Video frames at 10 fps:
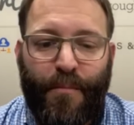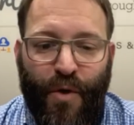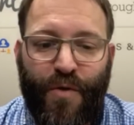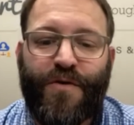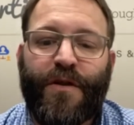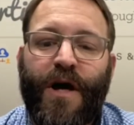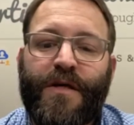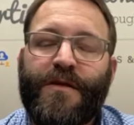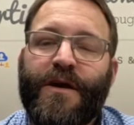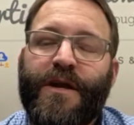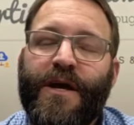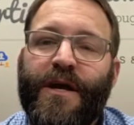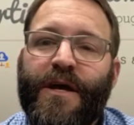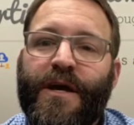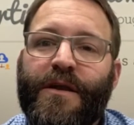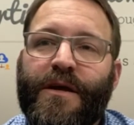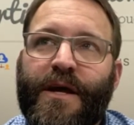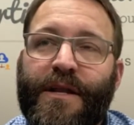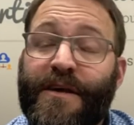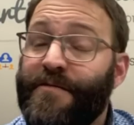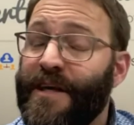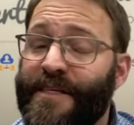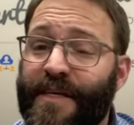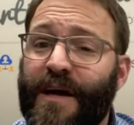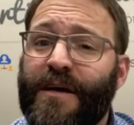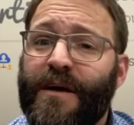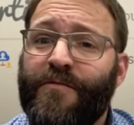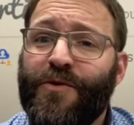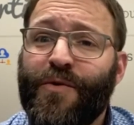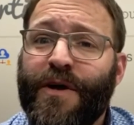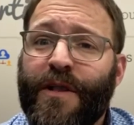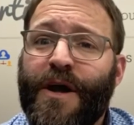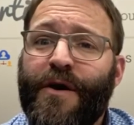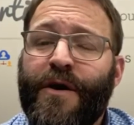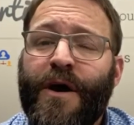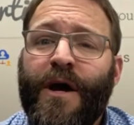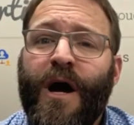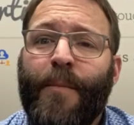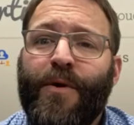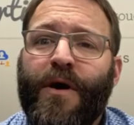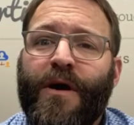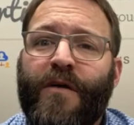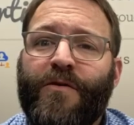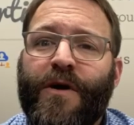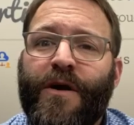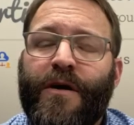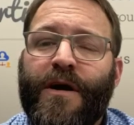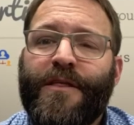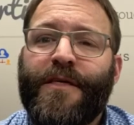personalizing and definitely thanking if you're doing a letter, a cover letter.